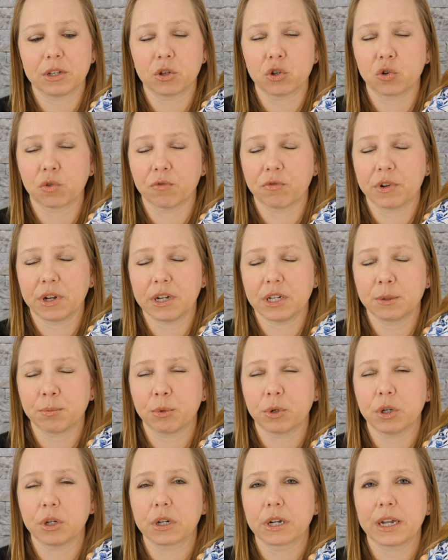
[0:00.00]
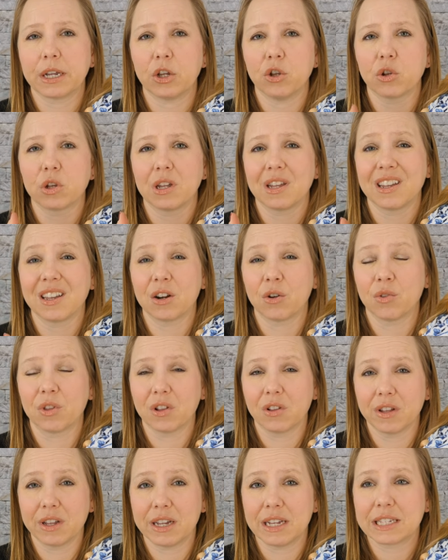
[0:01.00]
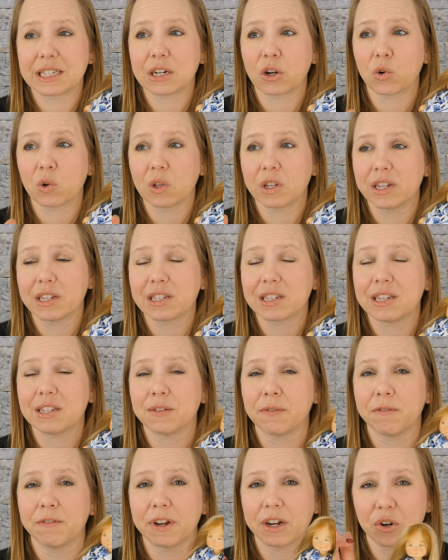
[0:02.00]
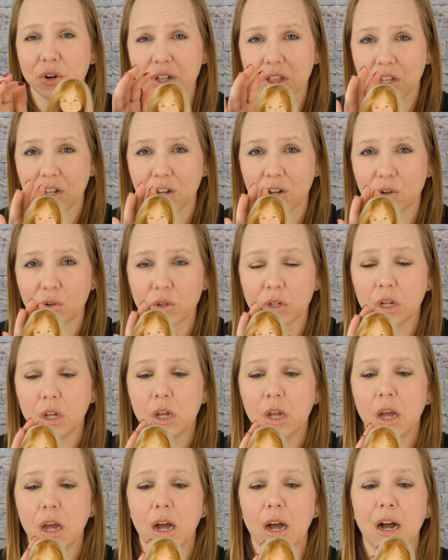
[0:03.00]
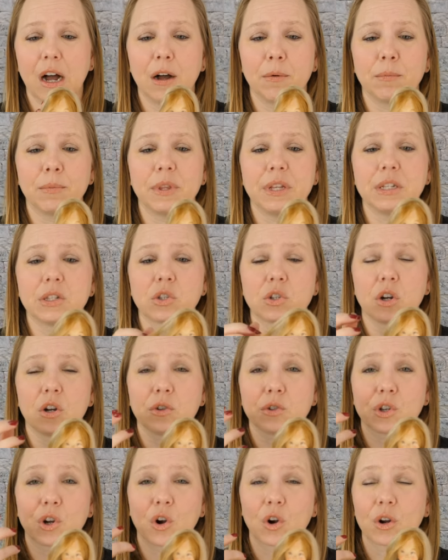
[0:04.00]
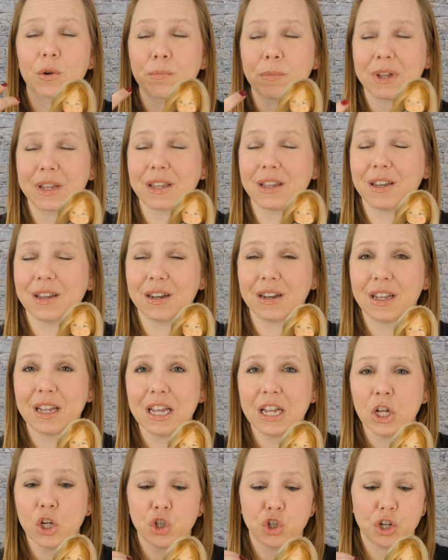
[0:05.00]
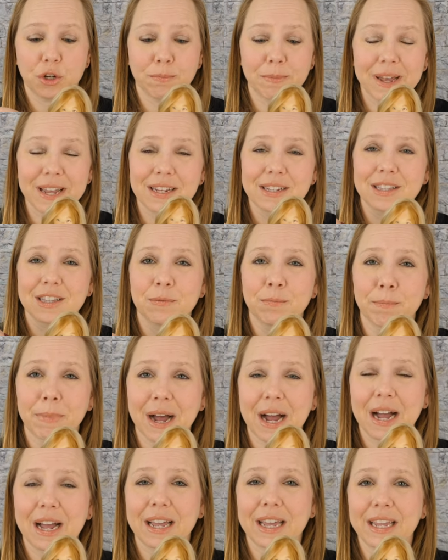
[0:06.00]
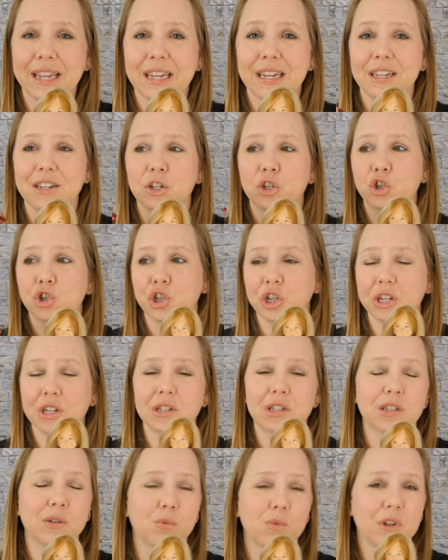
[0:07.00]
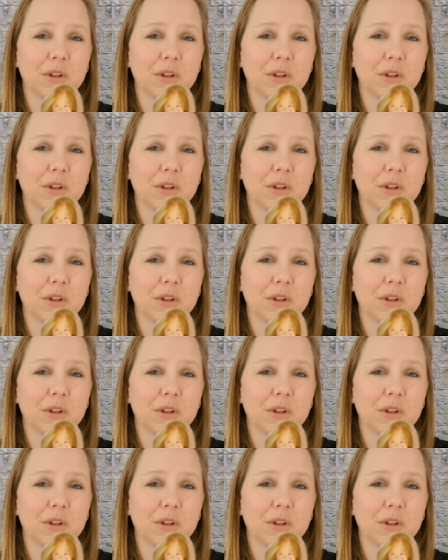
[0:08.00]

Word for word: message on Facebook, and you can get on the list. Her list is very long. These dolls are, again, she makes them by hand. She is the